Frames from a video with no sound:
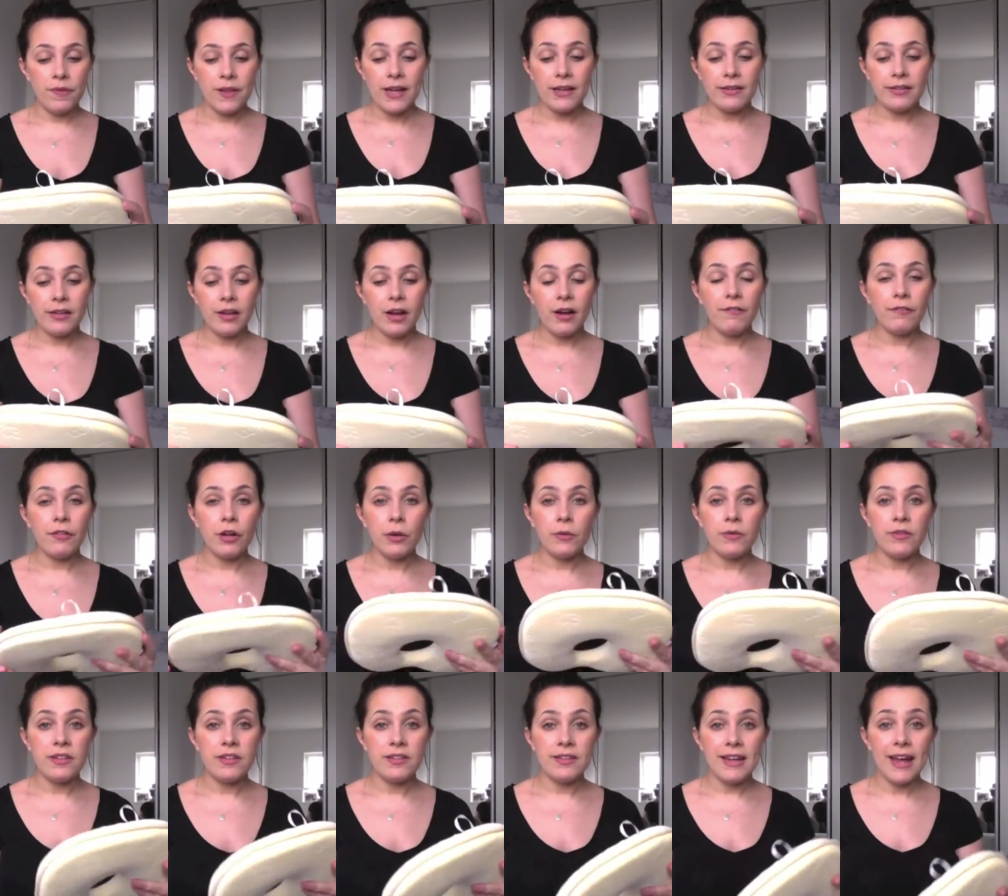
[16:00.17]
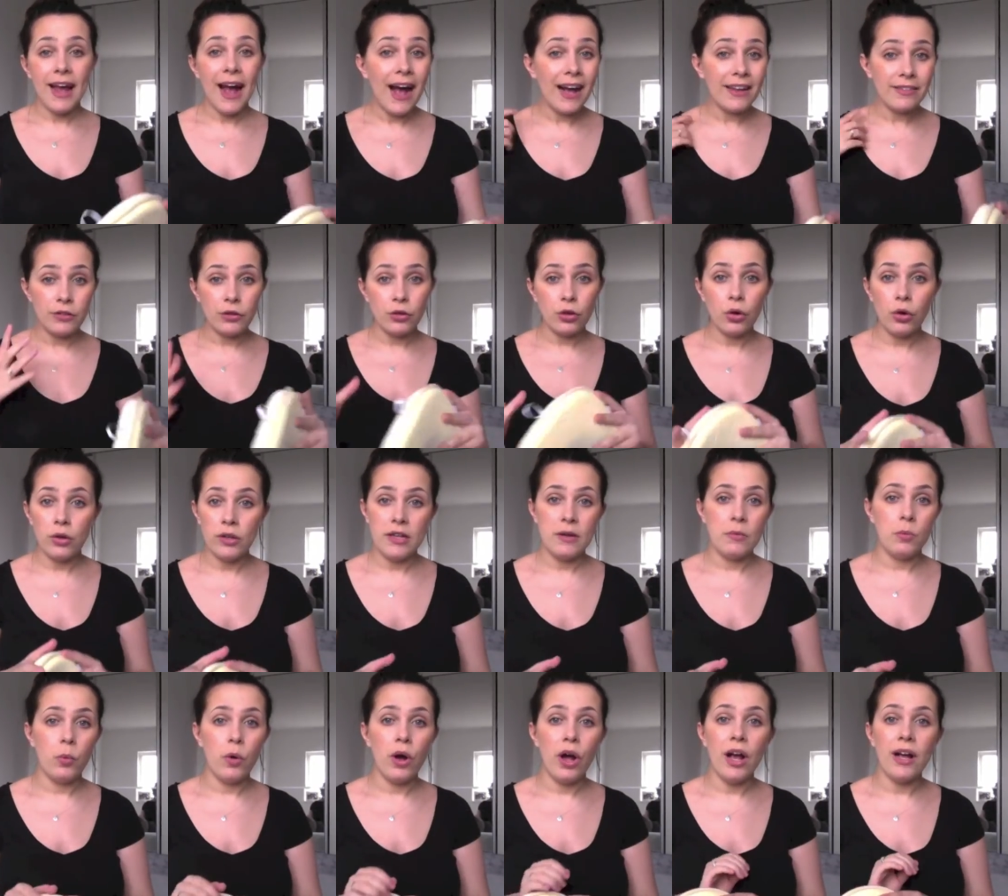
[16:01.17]
this and I've noticed it hasn't got any
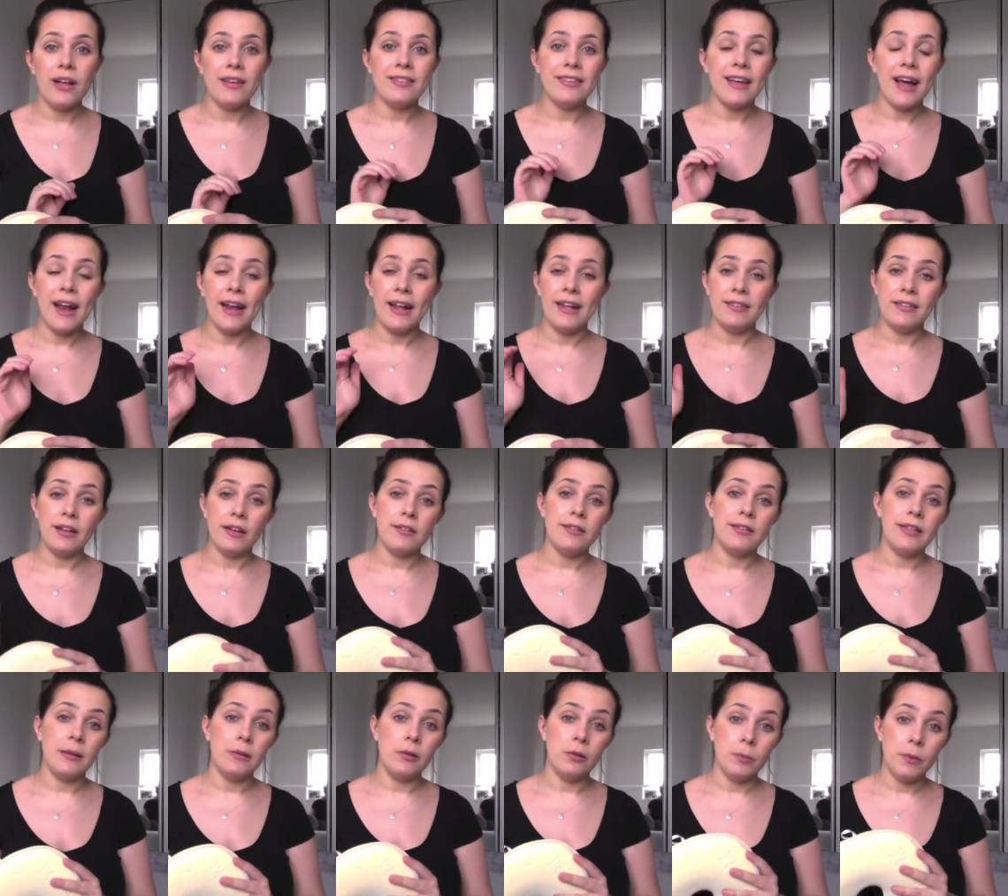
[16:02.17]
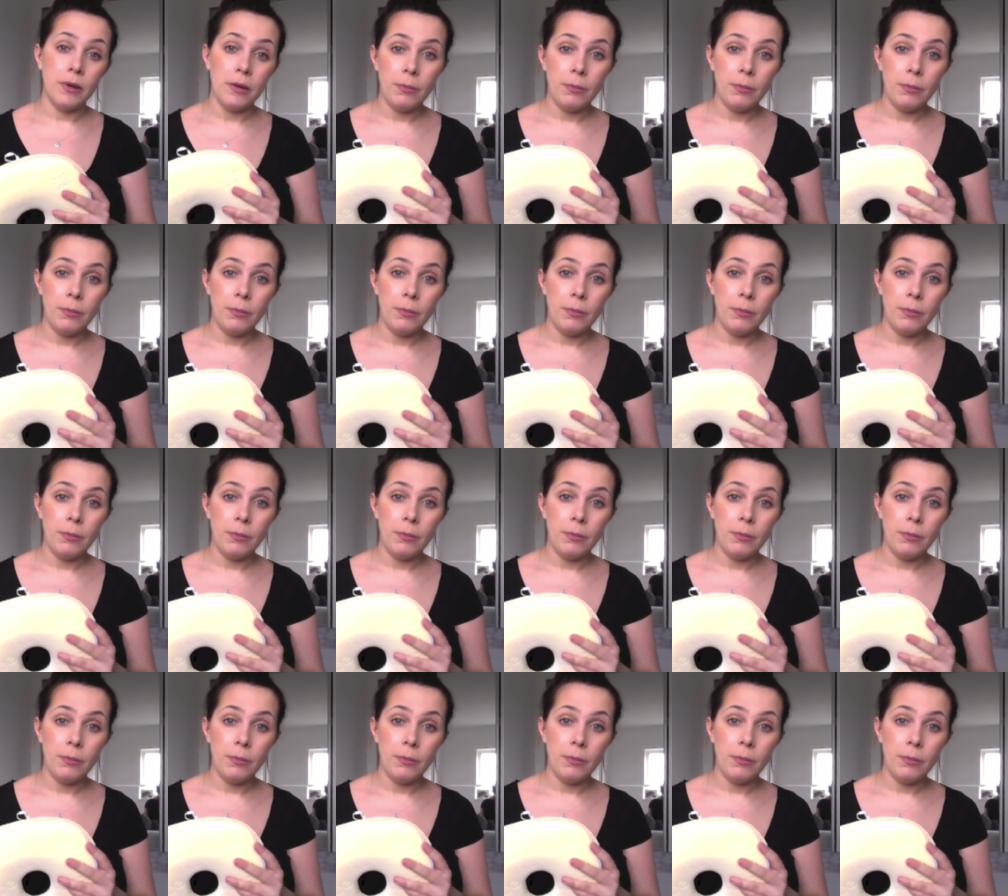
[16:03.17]
worse and it does seem to be